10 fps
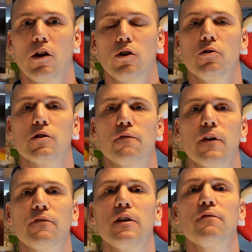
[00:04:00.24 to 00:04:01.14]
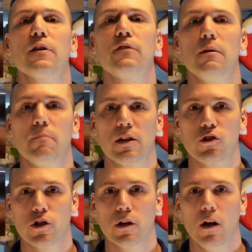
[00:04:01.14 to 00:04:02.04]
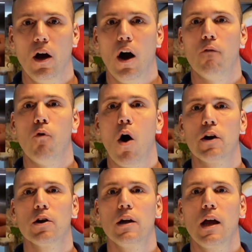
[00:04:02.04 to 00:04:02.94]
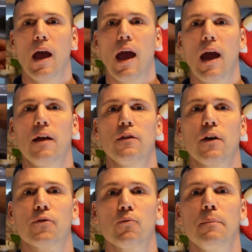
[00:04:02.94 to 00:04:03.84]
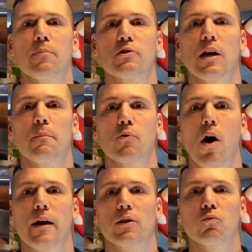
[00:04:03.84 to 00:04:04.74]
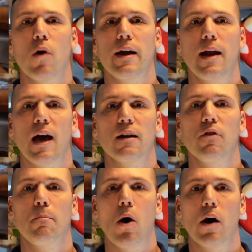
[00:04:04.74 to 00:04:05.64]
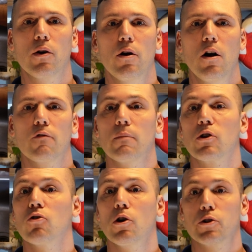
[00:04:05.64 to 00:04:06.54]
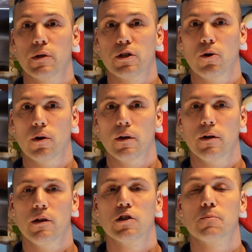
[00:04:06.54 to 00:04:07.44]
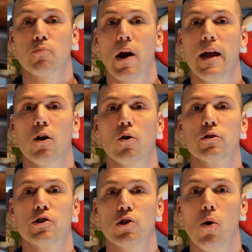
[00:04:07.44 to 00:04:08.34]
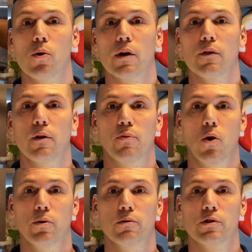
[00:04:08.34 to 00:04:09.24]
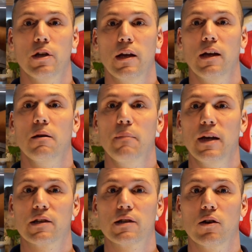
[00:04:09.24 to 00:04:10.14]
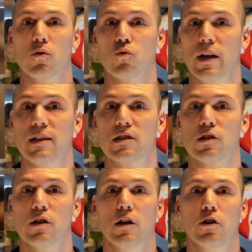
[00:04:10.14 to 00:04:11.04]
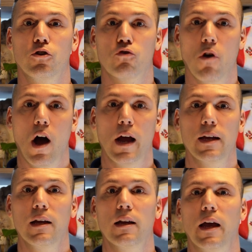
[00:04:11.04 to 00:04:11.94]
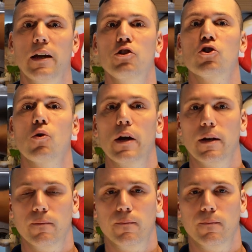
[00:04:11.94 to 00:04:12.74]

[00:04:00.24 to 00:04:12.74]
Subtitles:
Use a 50-50 mixture of water and the 3% product right out of the bottle from the grocery store. Spray or soak the produce in the mix. Rinse, dry, and enjoy.